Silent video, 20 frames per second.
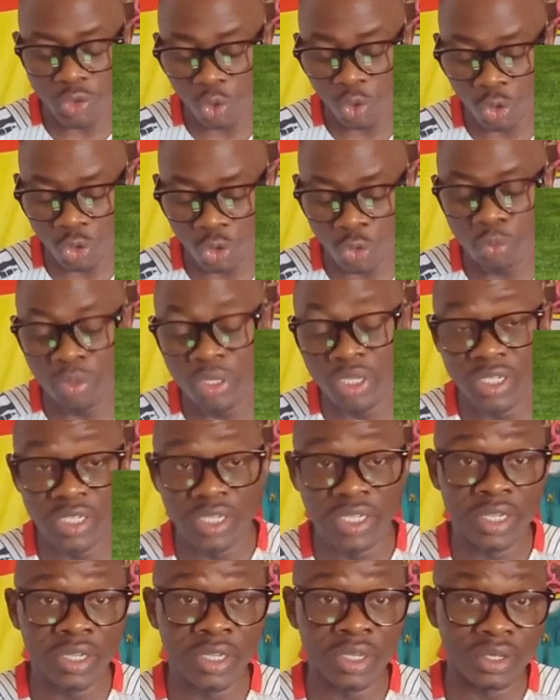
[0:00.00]
also been
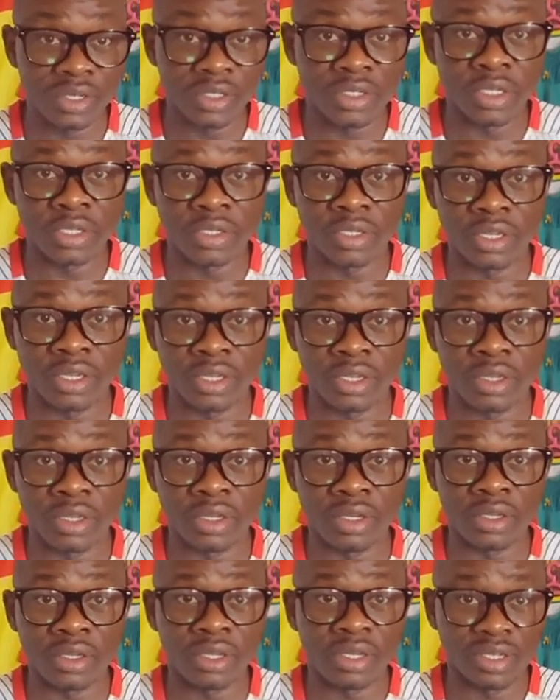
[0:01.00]
the
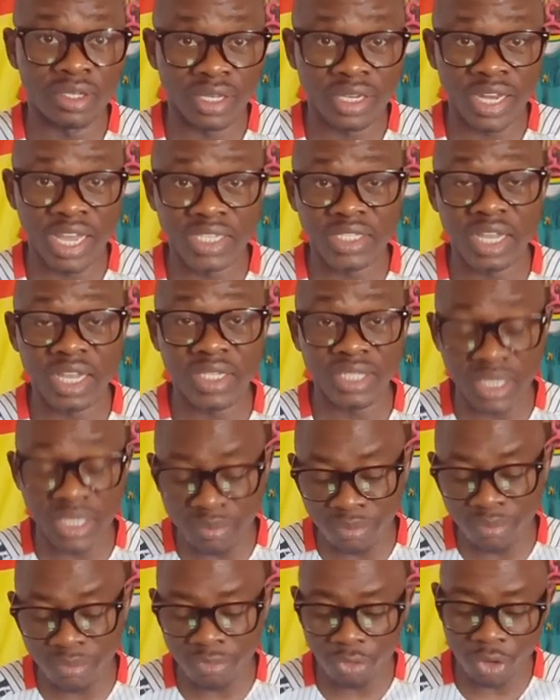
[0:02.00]
national
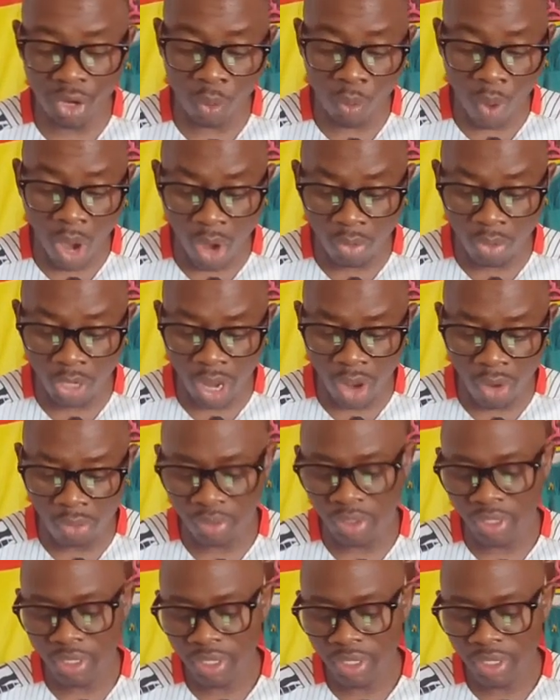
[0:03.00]
team for a while now.